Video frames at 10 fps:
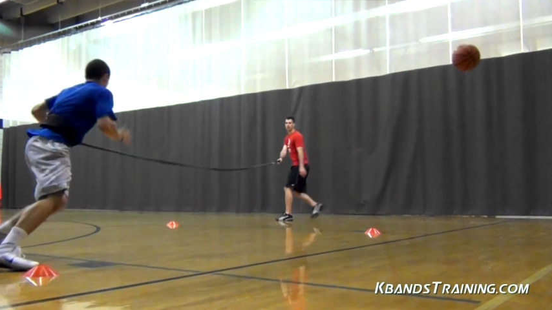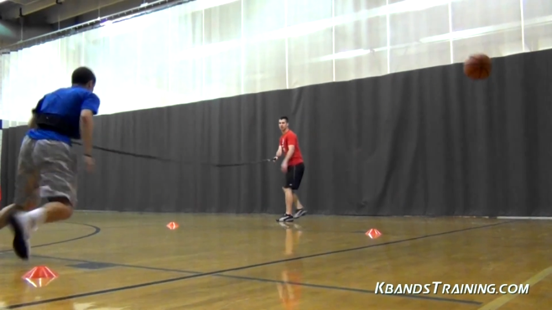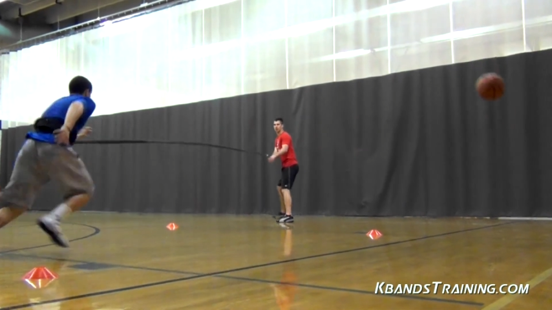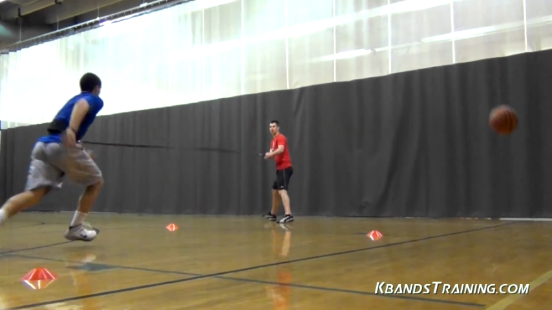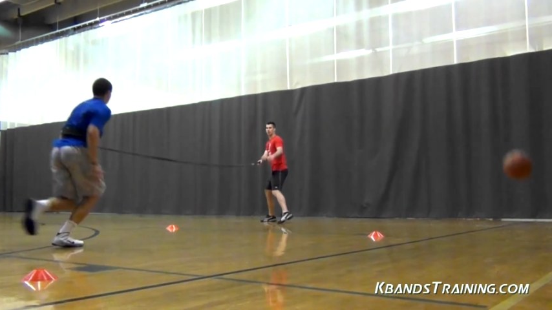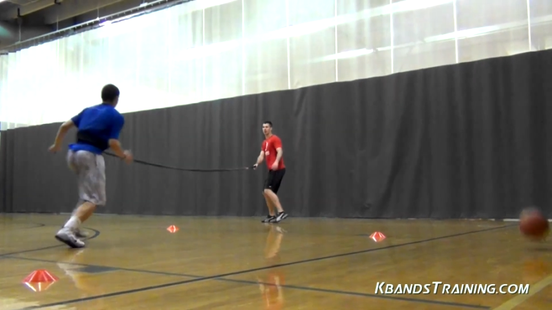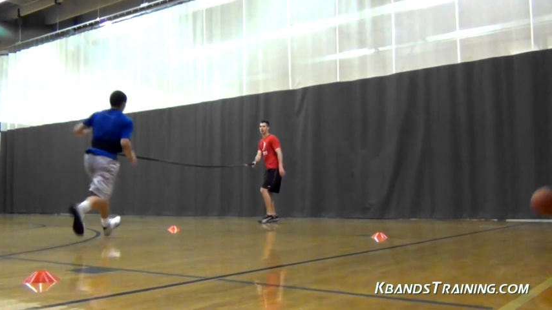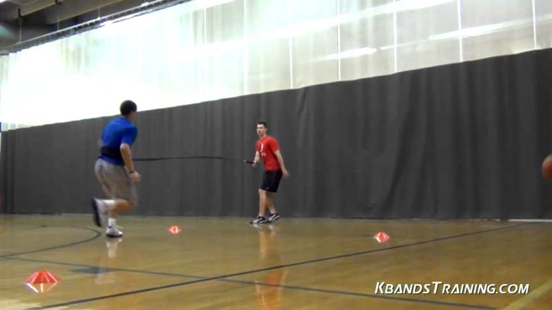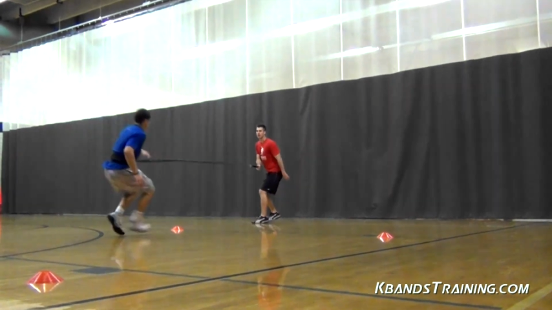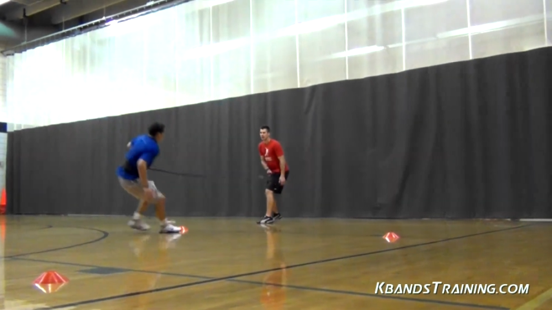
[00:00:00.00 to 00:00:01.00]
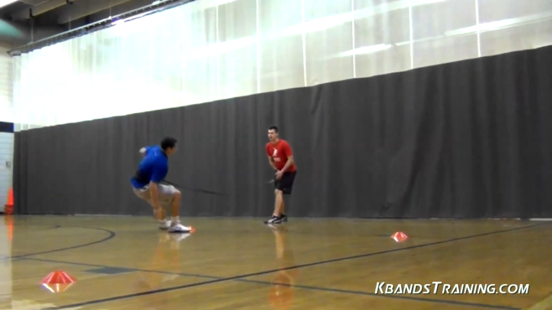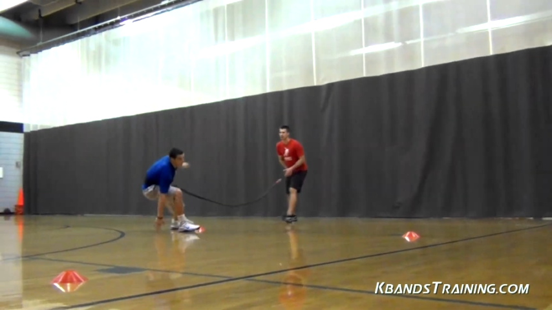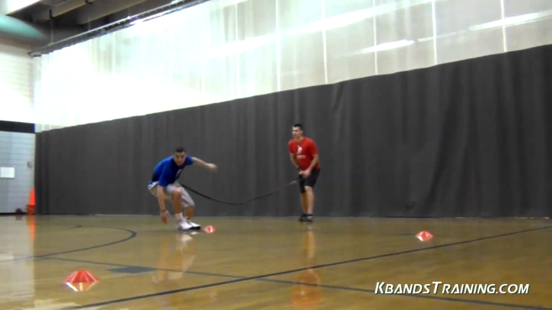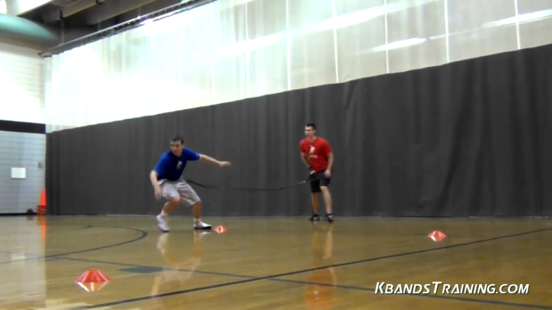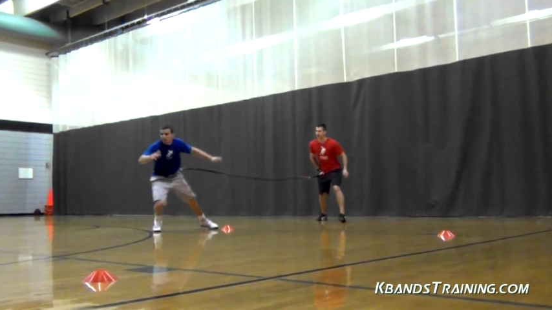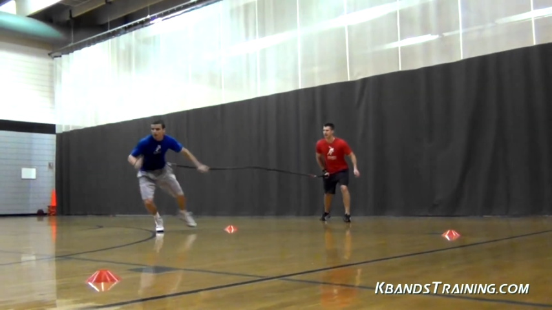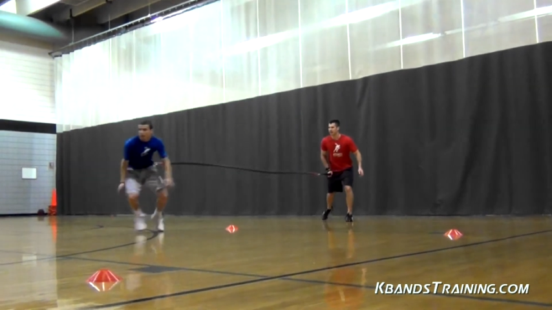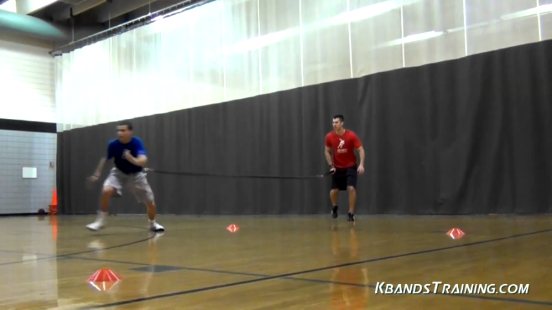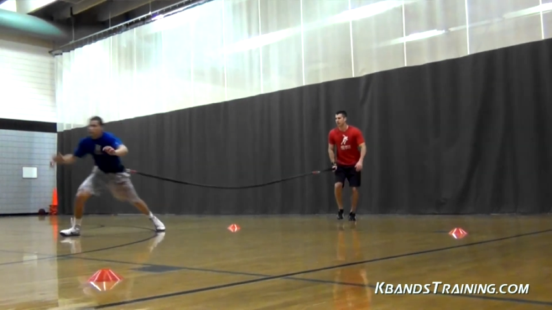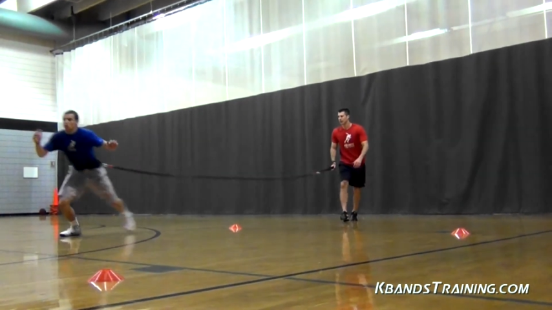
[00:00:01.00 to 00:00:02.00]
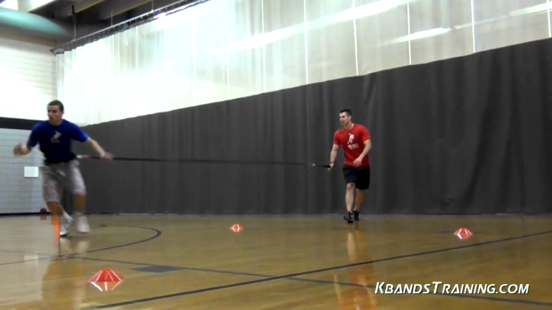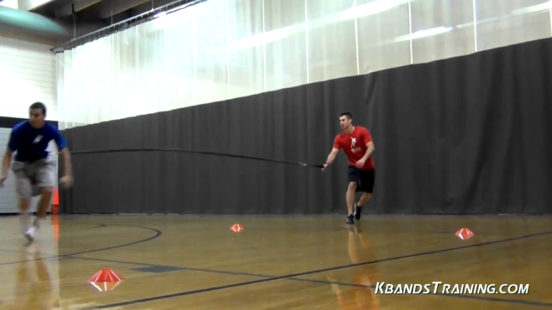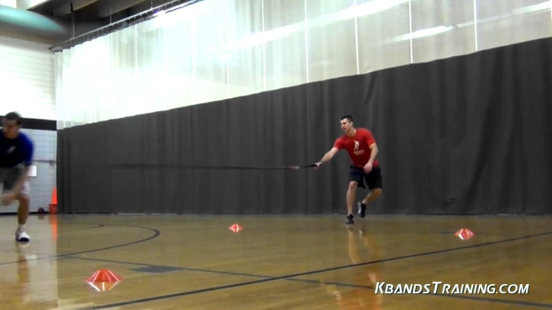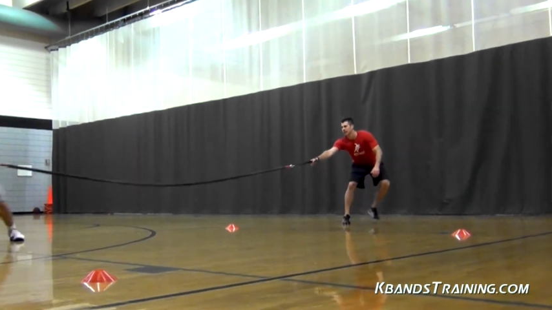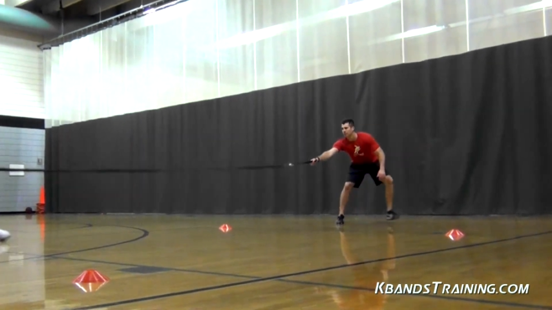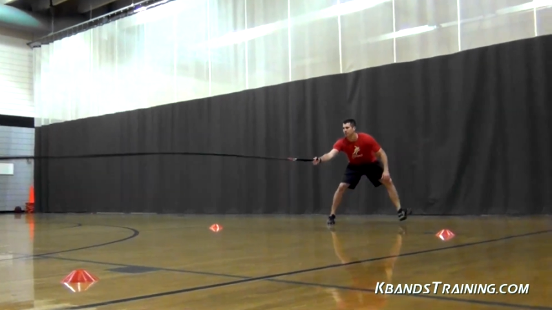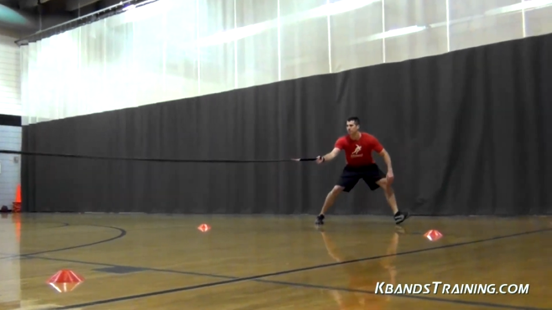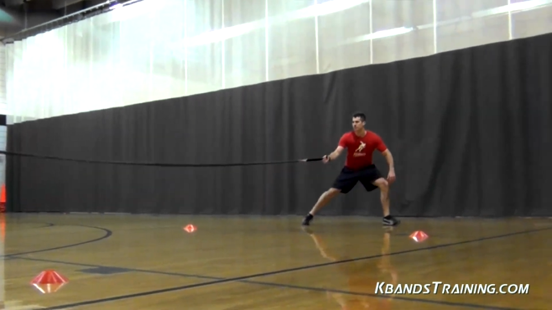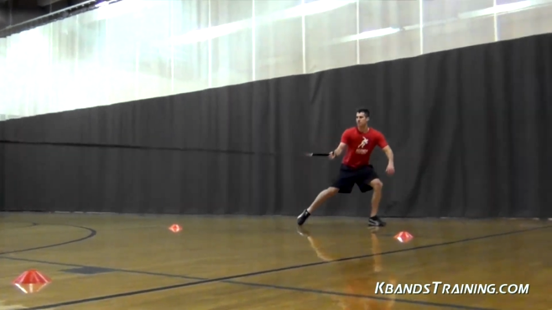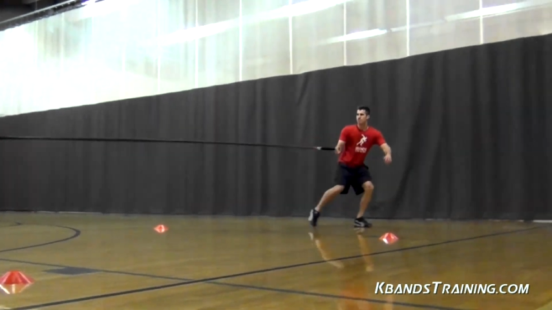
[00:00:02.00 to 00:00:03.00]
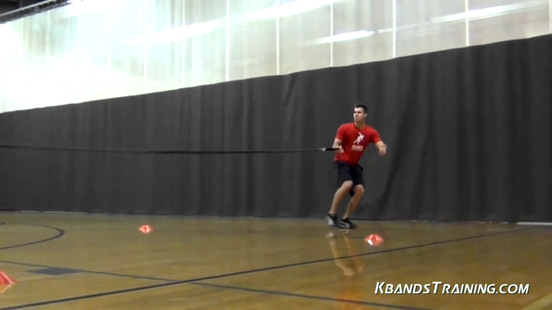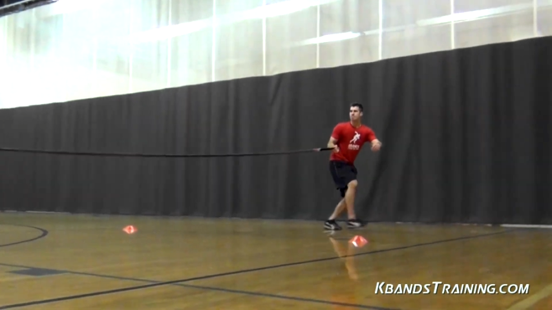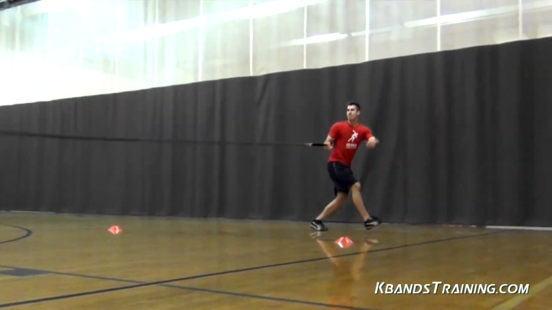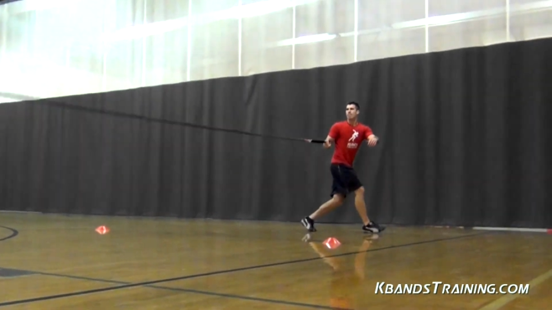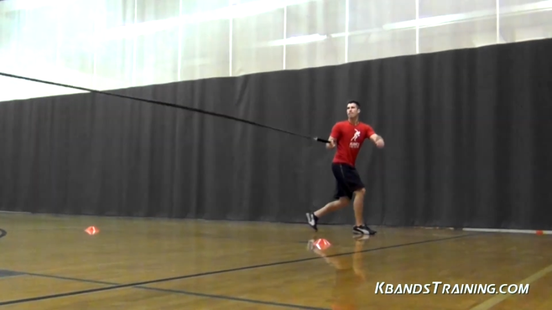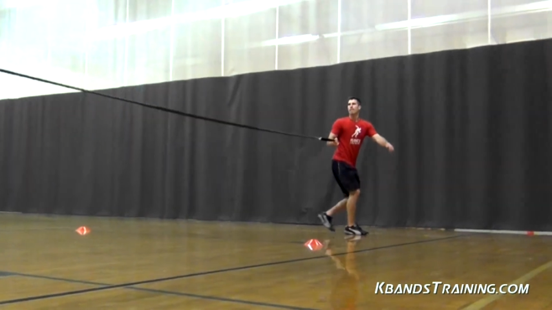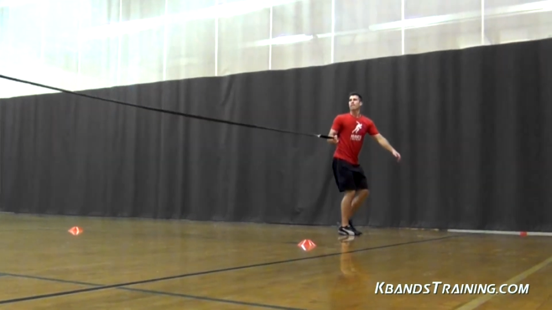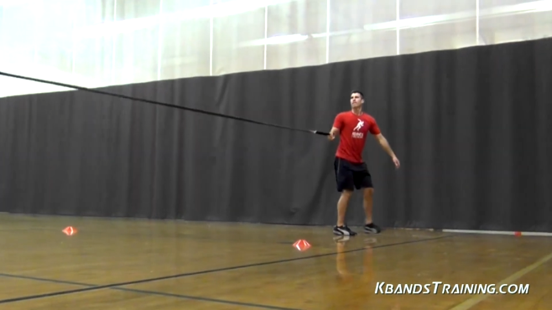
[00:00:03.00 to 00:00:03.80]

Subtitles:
[unreadable: no face in view]